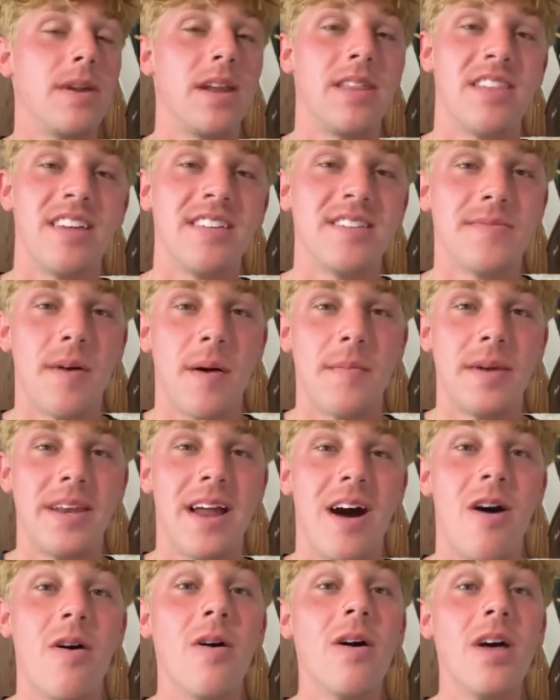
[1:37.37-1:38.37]
thinks about me
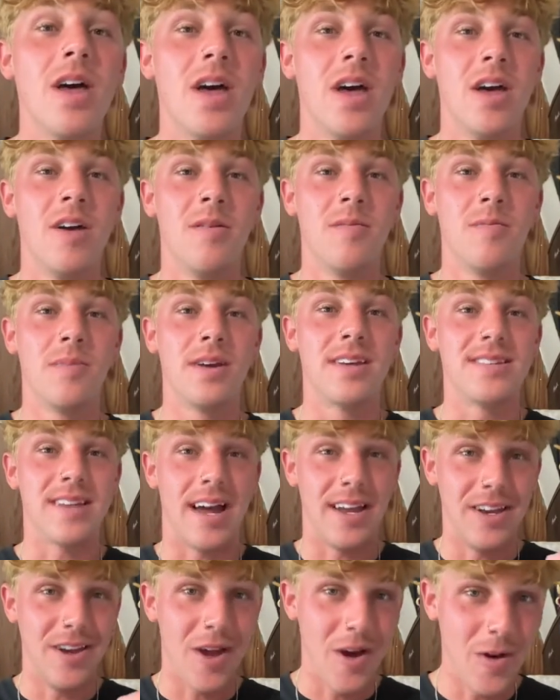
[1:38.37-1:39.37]
now, because
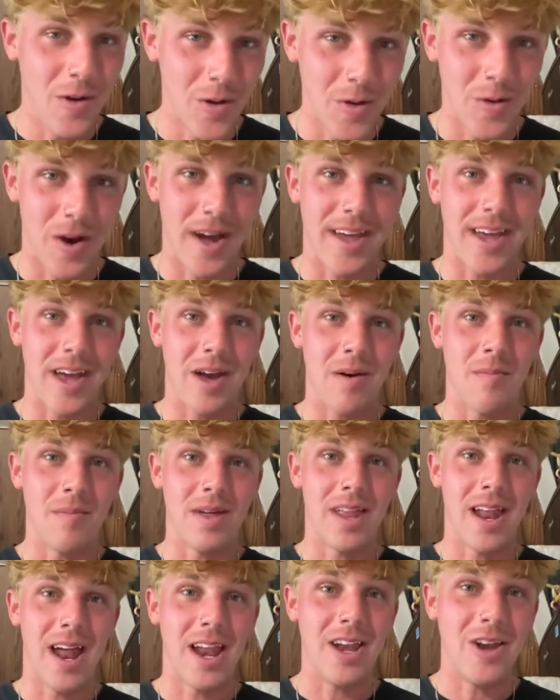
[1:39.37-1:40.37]
I know who I am
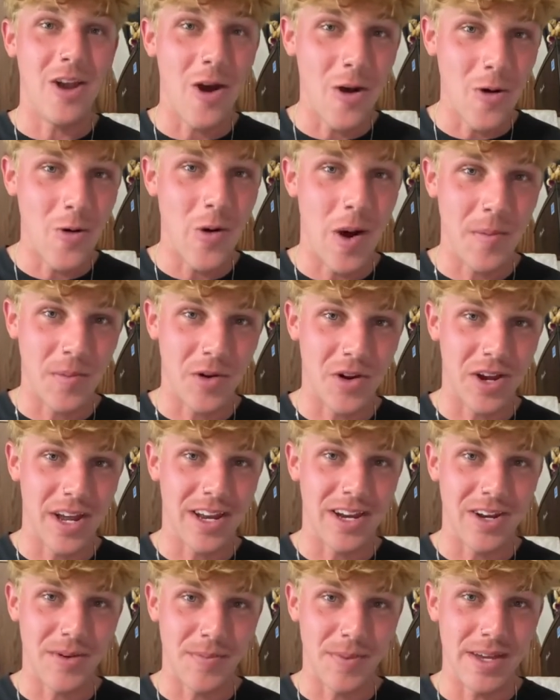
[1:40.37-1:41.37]
and I know who I'm
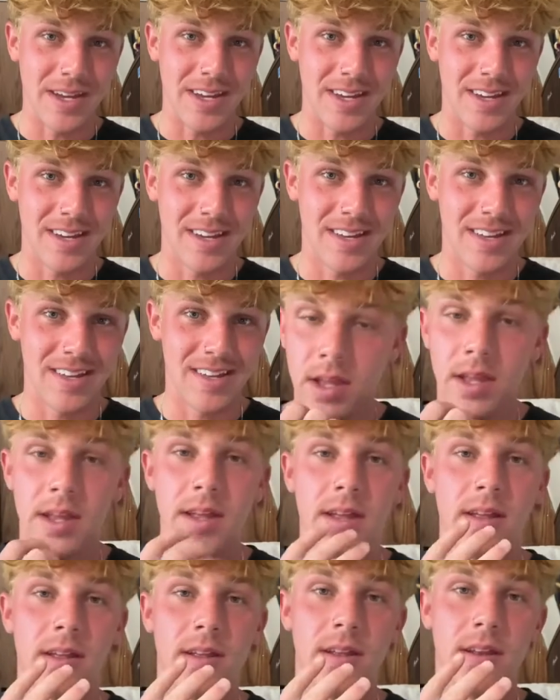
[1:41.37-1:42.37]
created to be.
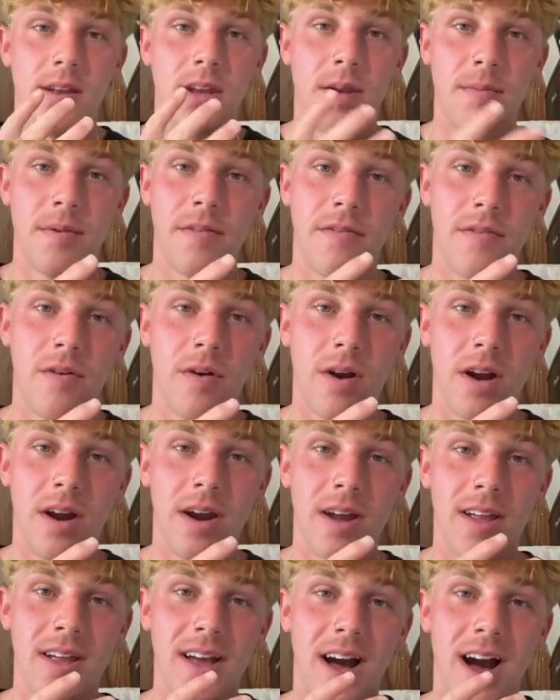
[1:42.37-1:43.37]
Number
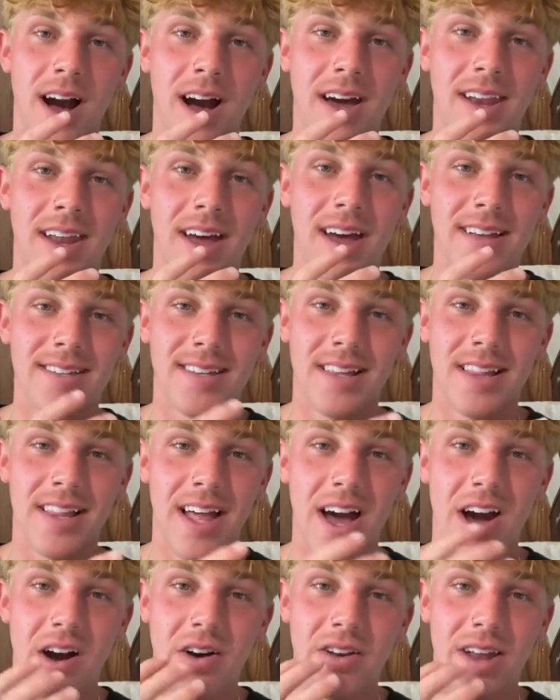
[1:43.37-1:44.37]
4, God has
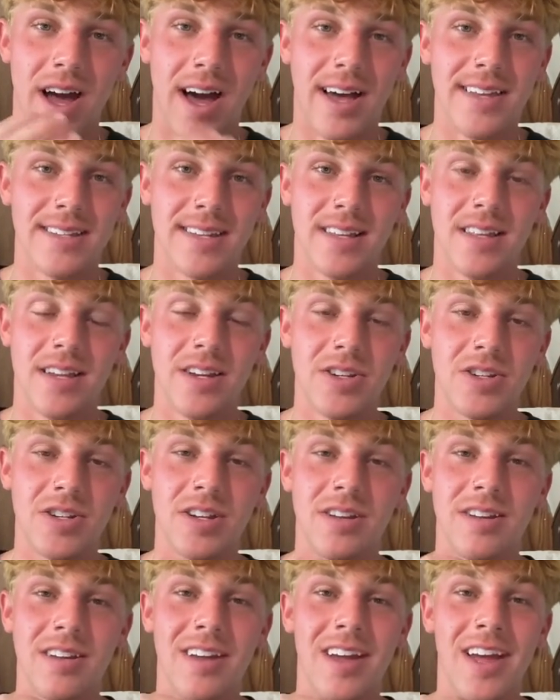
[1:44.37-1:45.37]
allowed
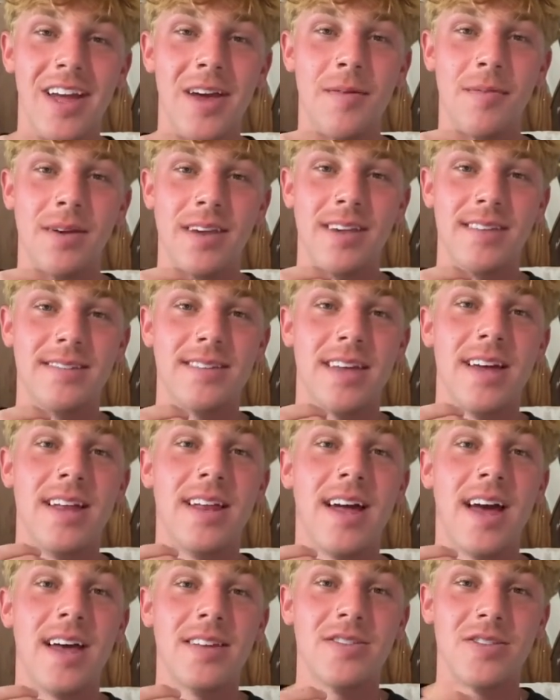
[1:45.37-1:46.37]
isolation because
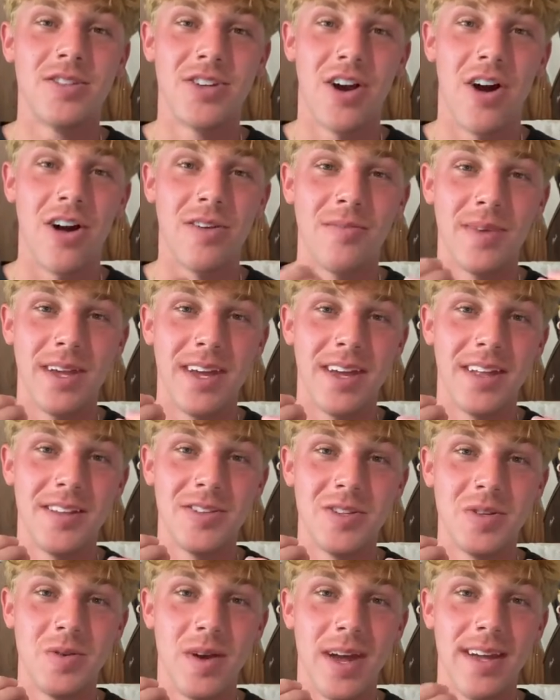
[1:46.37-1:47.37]
it has drawn me
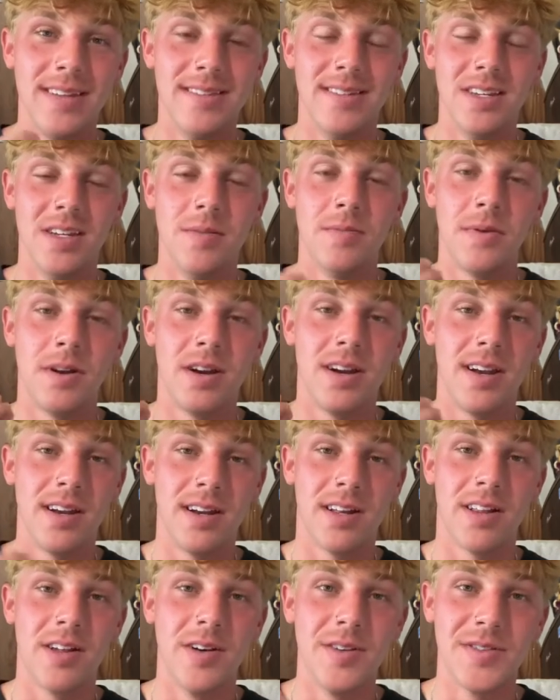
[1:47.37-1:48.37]
into a deeper
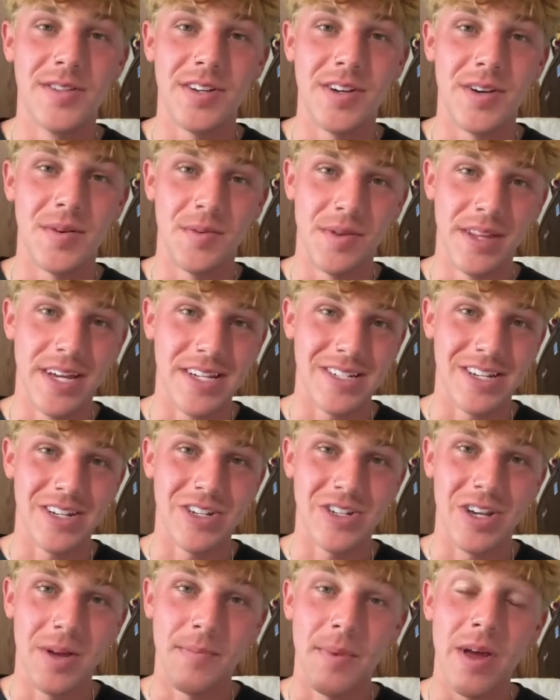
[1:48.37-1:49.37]
and closer
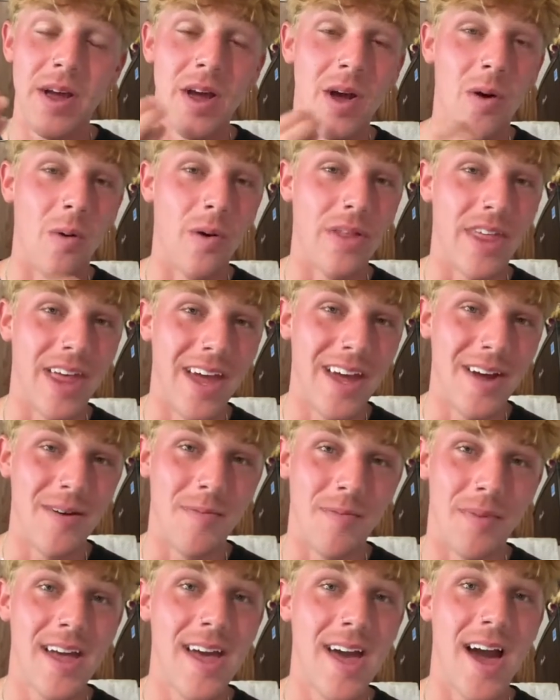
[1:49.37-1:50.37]
relationship with
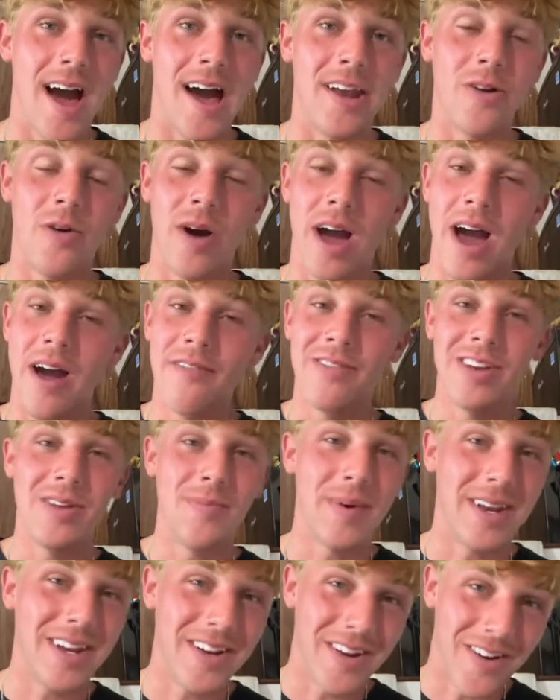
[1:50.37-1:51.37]
Him. I don't have
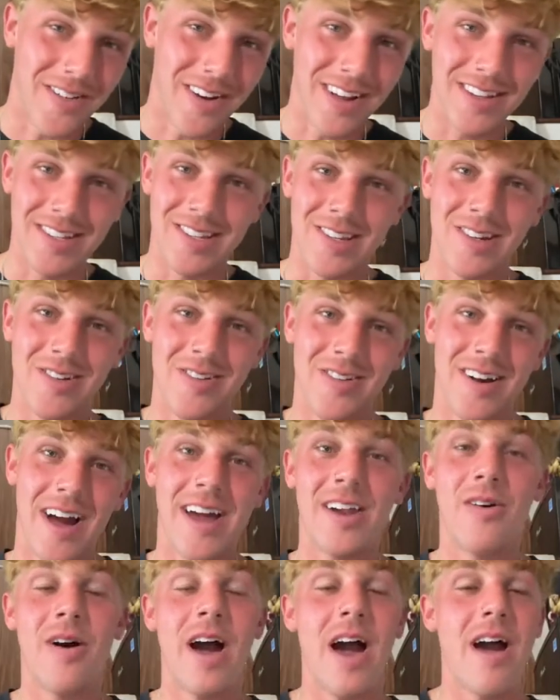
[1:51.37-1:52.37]
anybody to run to.
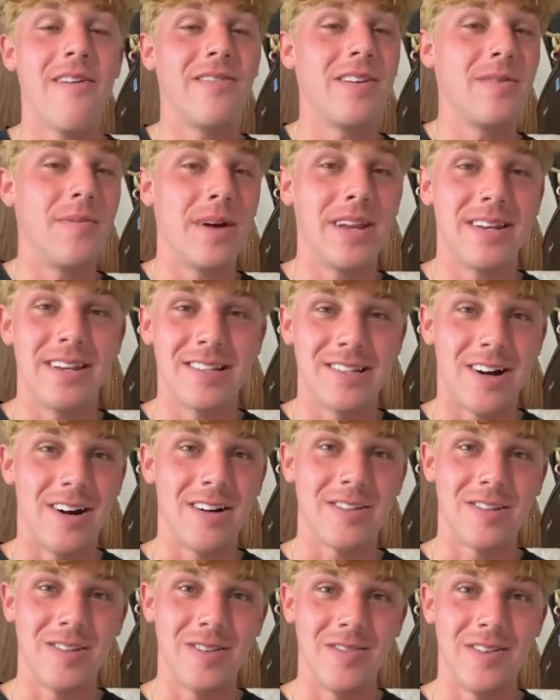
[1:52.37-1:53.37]
I don't have anybody to
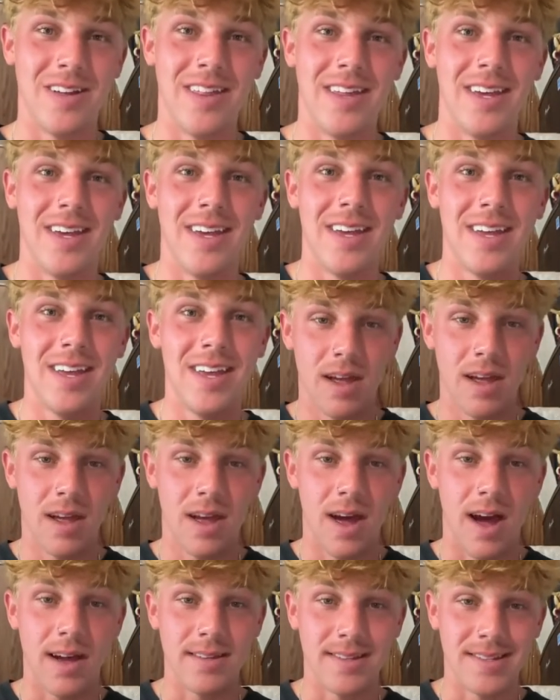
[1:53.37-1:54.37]
talk to, really.
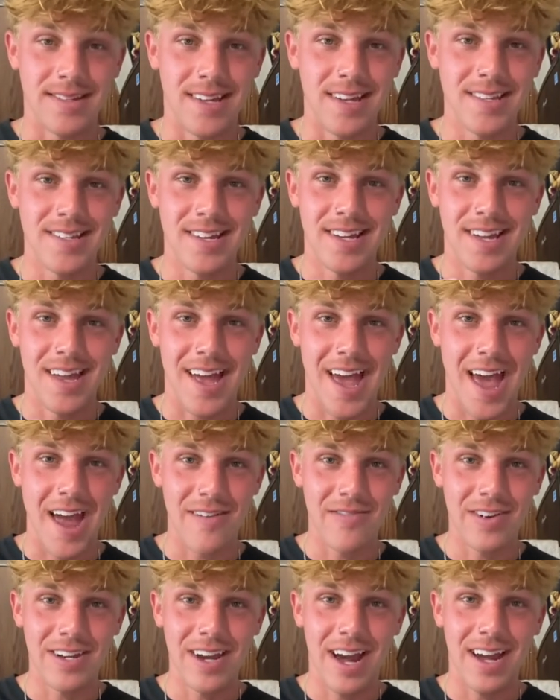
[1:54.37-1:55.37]
I sit
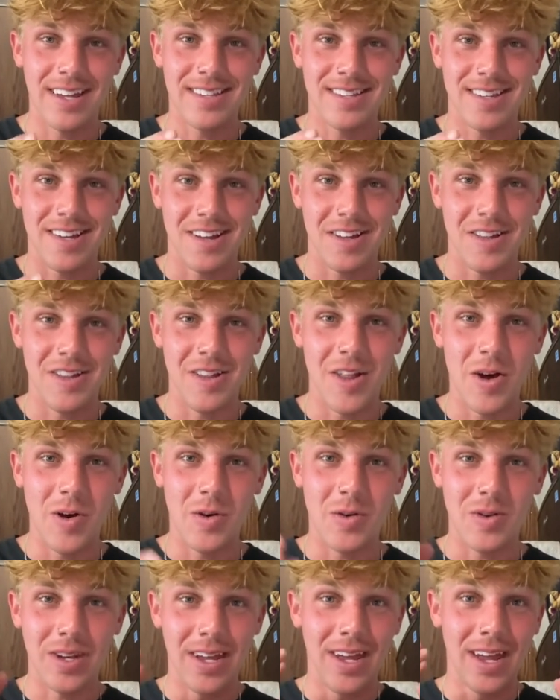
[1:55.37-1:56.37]
every night
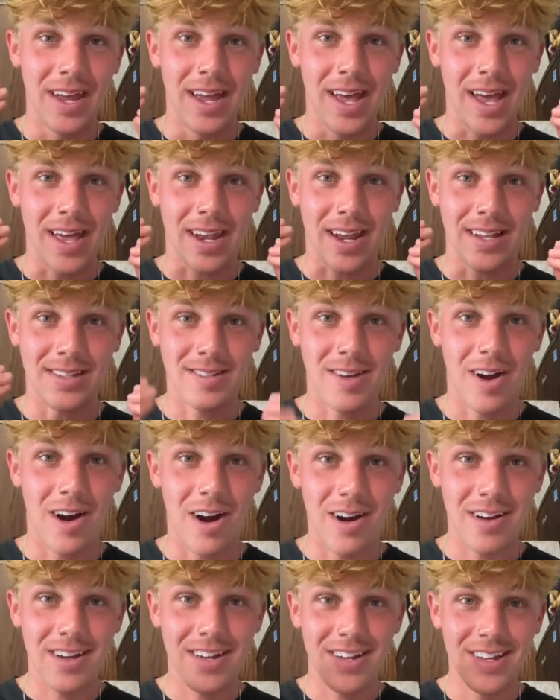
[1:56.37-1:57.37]
alone and I
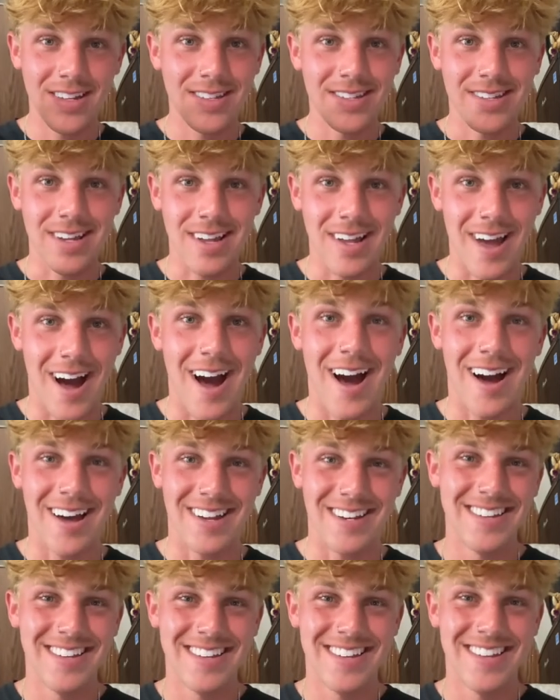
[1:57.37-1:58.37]
talk to God
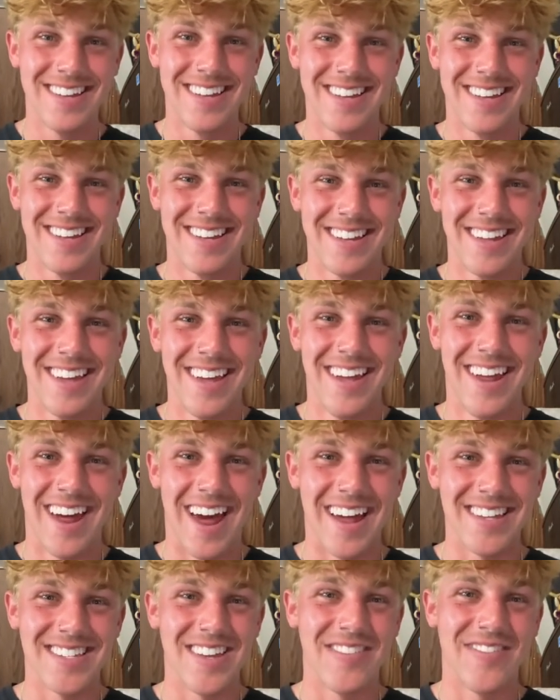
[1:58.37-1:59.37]

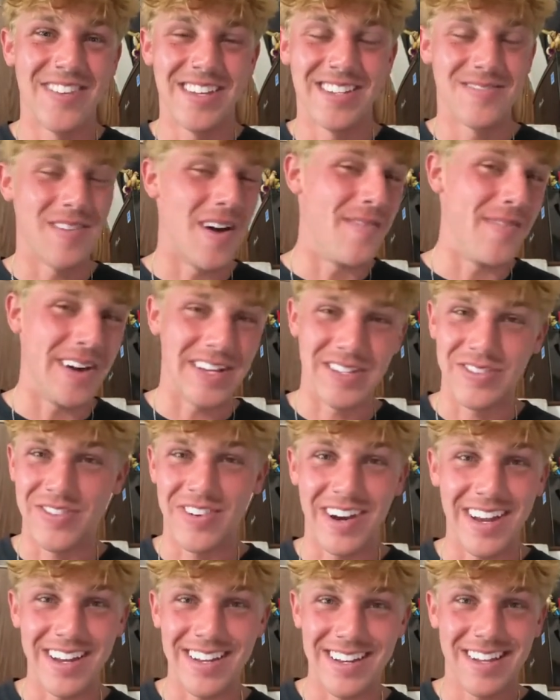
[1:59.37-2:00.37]
as if He's my best
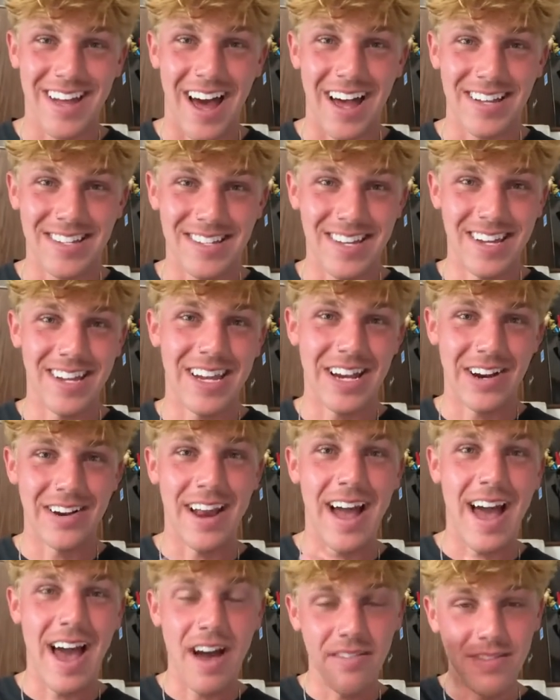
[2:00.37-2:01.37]
friend. I sit here and
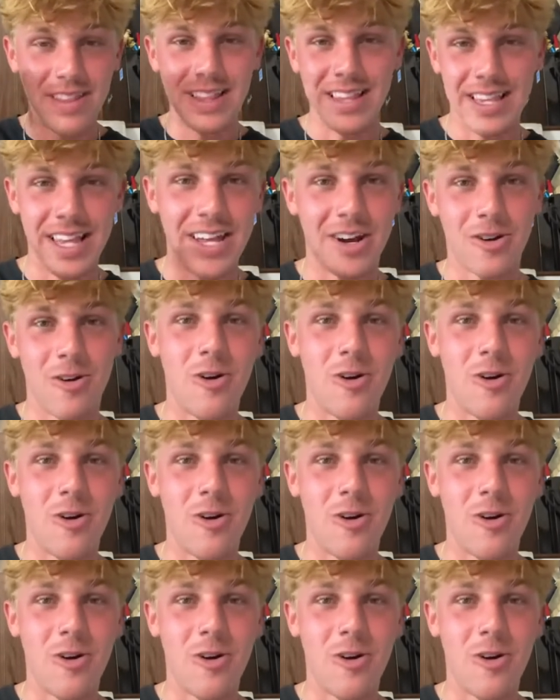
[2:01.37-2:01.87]
I have literal